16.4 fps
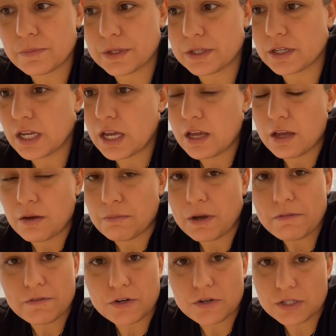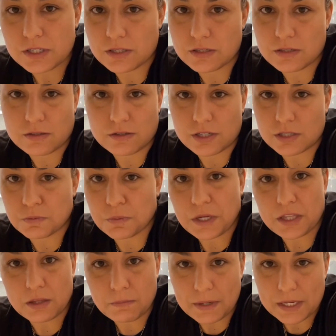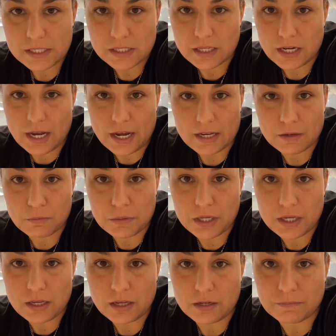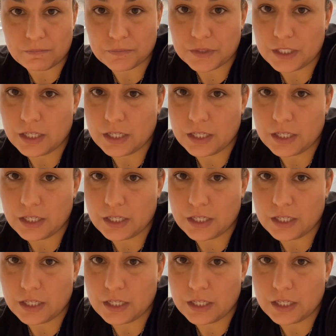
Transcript: And my focus is just being the best that I can be. And,